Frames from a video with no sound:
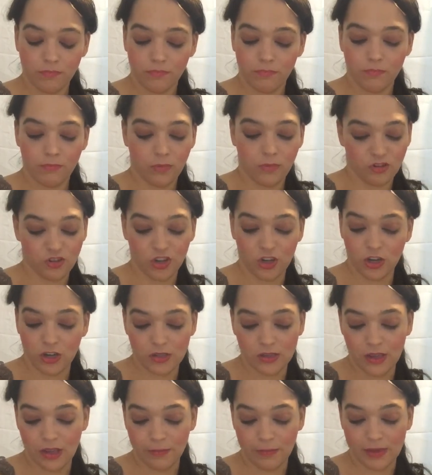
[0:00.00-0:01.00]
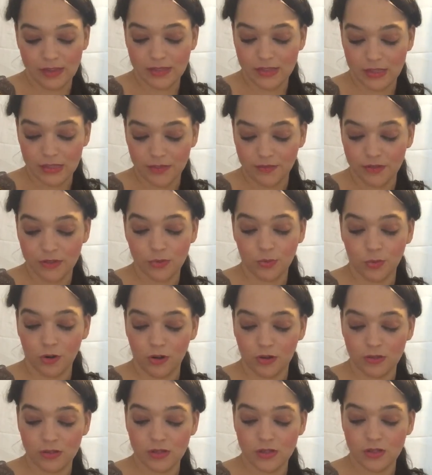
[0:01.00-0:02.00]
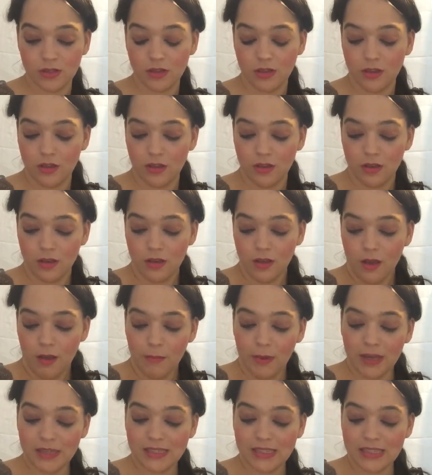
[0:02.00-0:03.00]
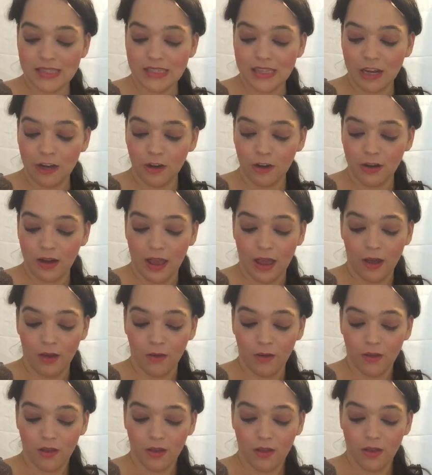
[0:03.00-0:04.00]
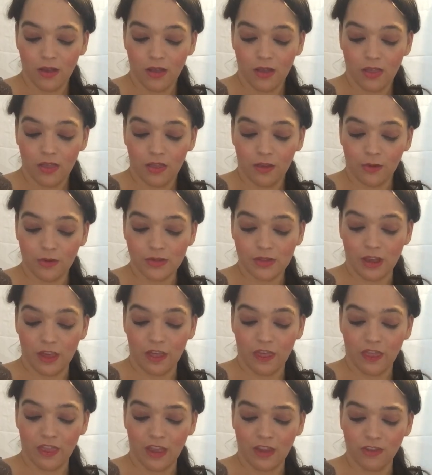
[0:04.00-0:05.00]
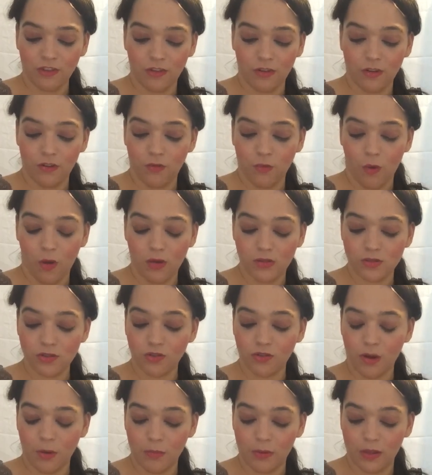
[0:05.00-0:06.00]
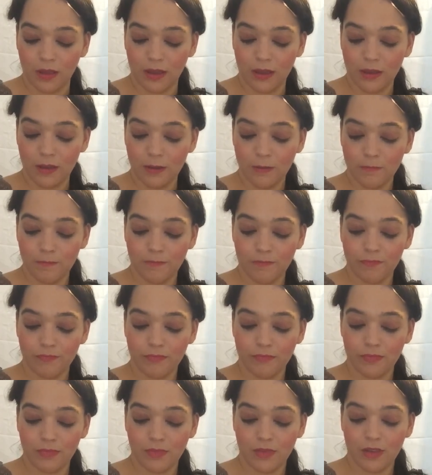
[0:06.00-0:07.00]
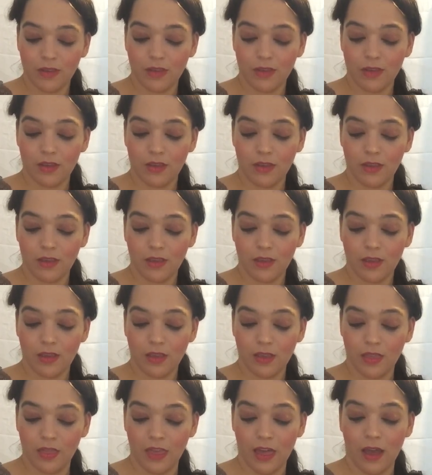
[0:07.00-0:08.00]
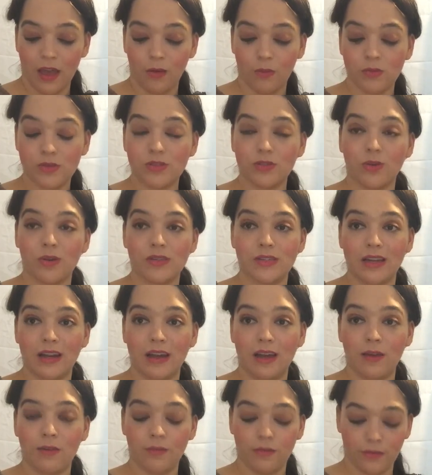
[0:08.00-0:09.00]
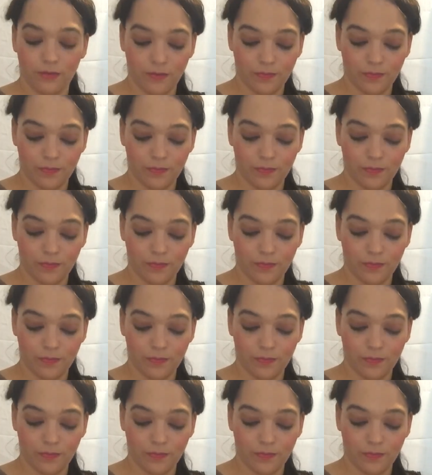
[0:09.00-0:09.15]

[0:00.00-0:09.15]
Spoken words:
But she could not make sense of his words, because inside her now there was a thunder of walls crumbling, and that was noise enough.